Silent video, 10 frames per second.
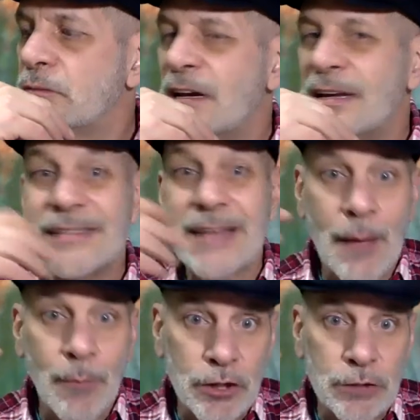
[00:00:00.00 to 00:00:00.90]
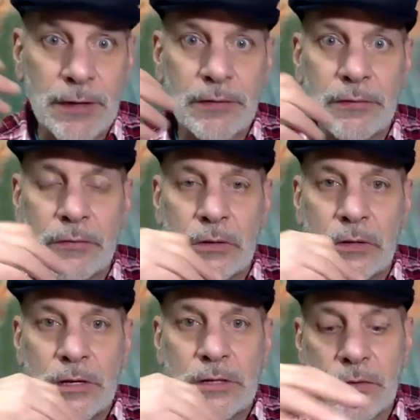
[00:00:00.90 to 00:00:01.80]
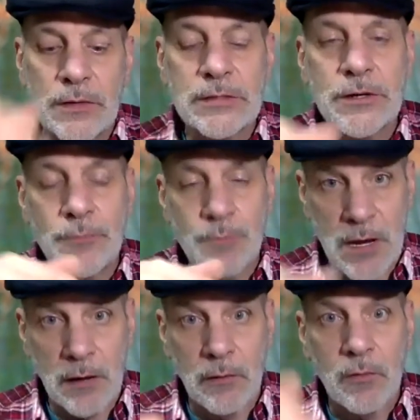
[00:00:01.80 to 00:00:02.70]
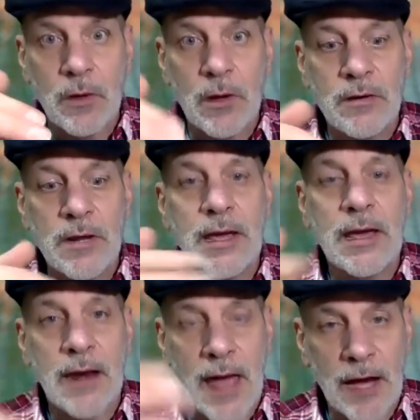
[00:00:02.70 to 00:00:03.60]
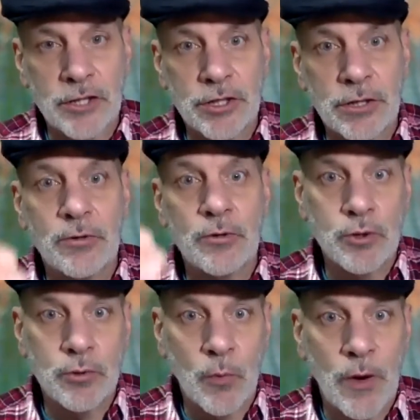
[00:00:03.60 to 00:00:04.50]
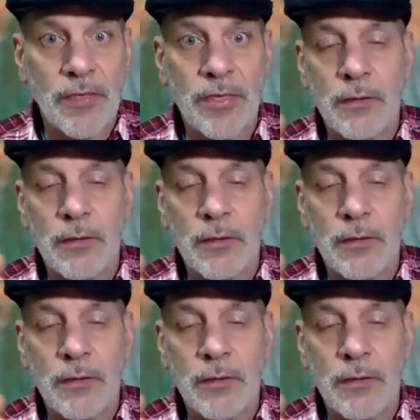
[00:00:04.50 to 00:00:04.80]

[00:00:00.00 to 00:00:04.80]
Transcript: An establishment. So this could mean taking an action with